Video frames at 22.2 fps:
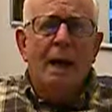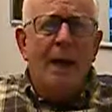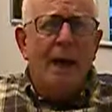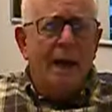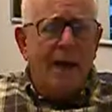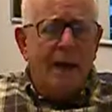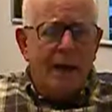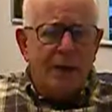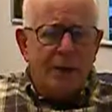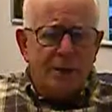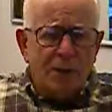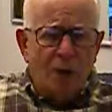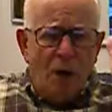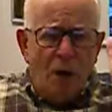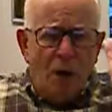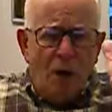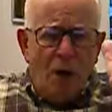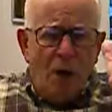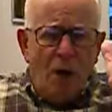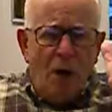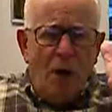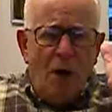And it's
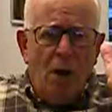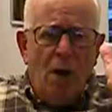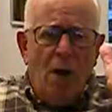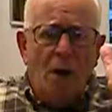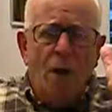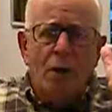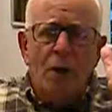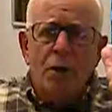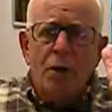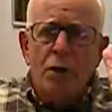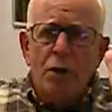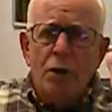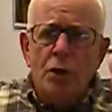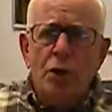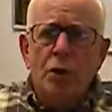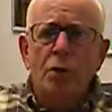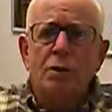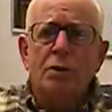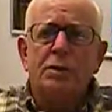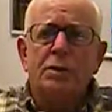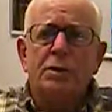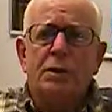all
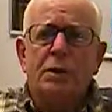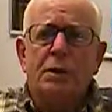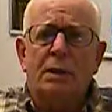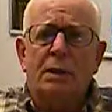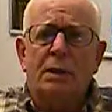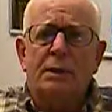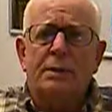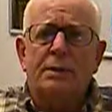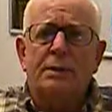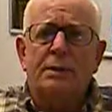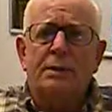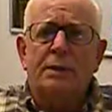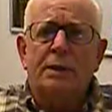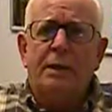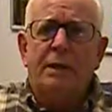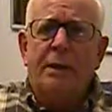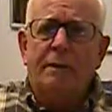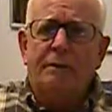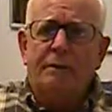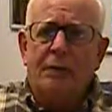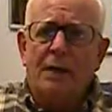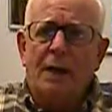useless
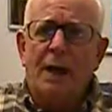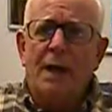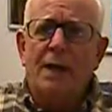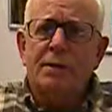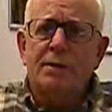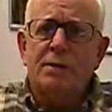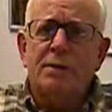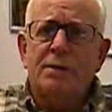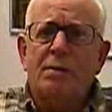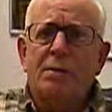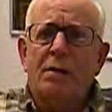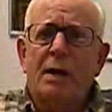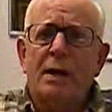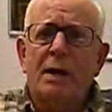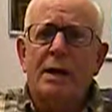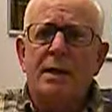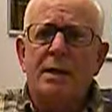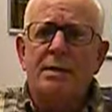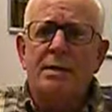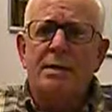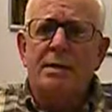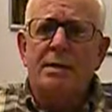if God's
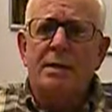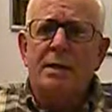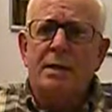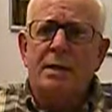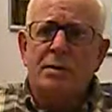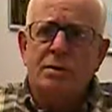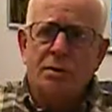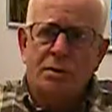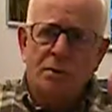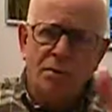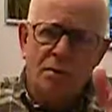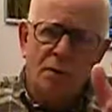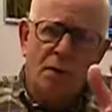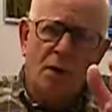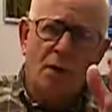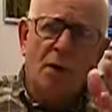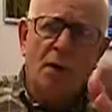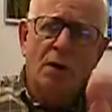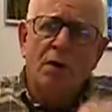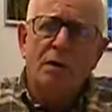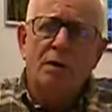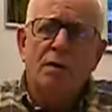grace isn't
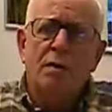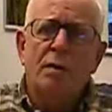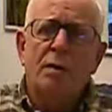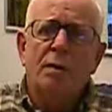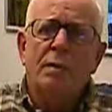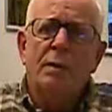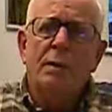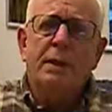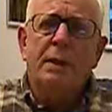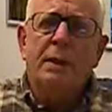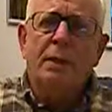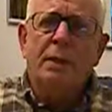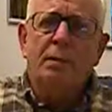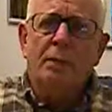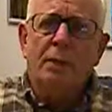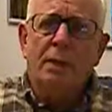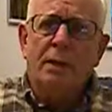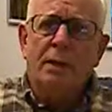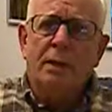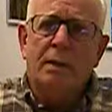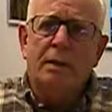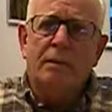drawing you to
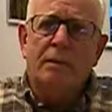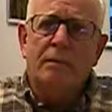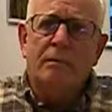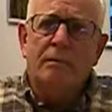begin with.